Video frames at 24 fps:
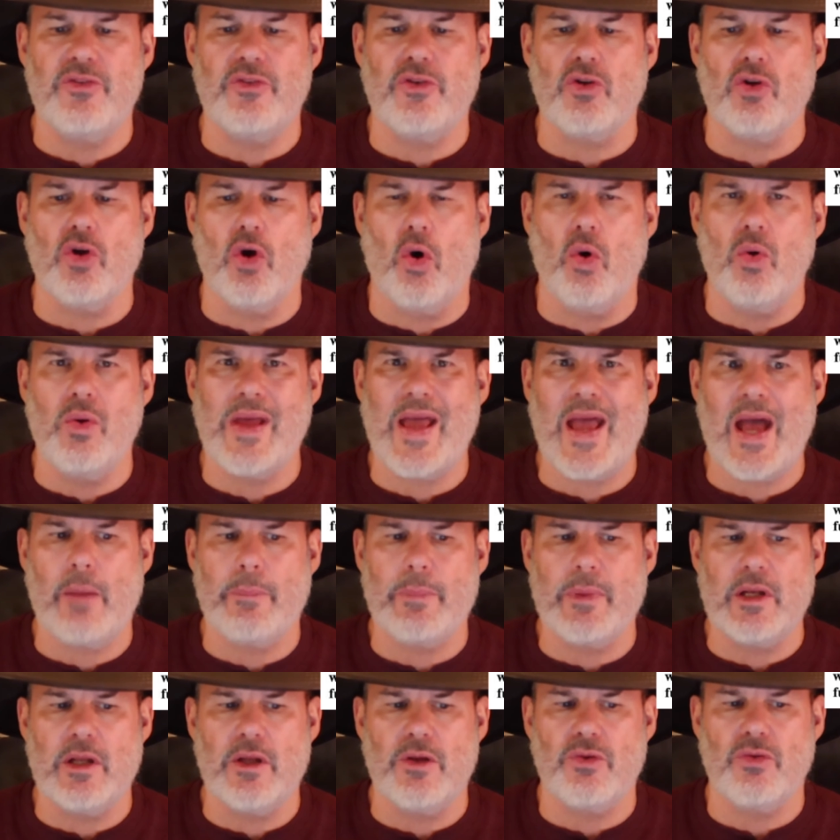their own
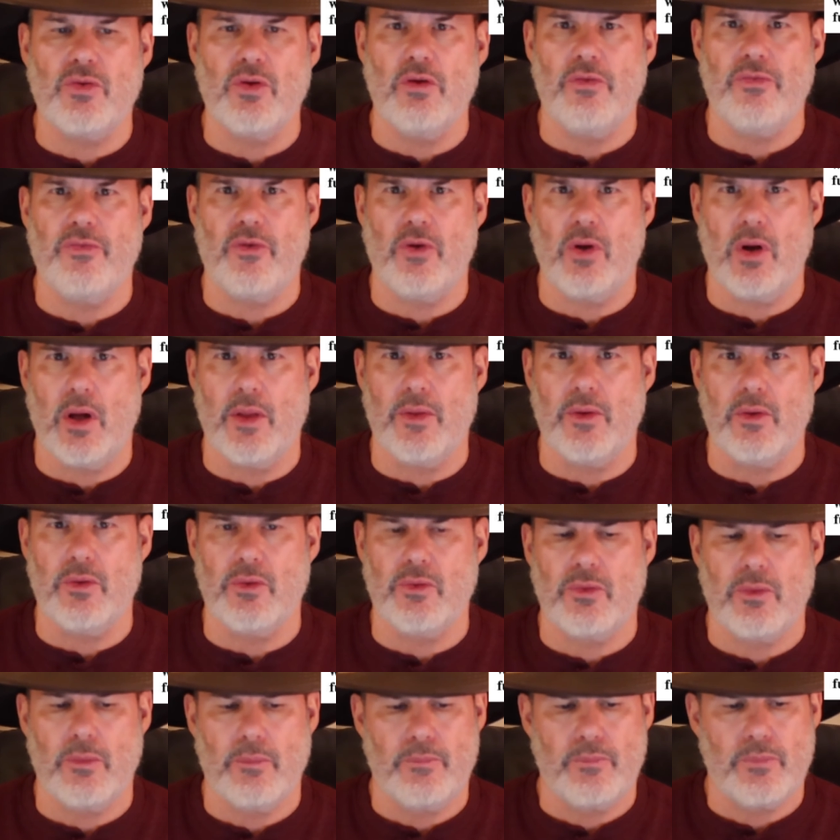happiness for
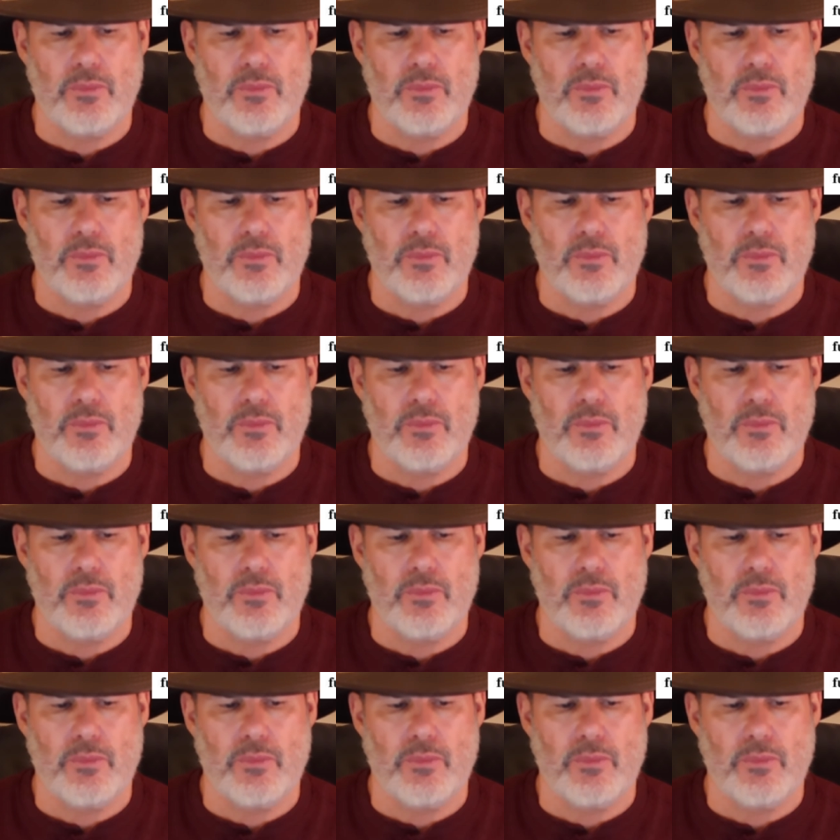others.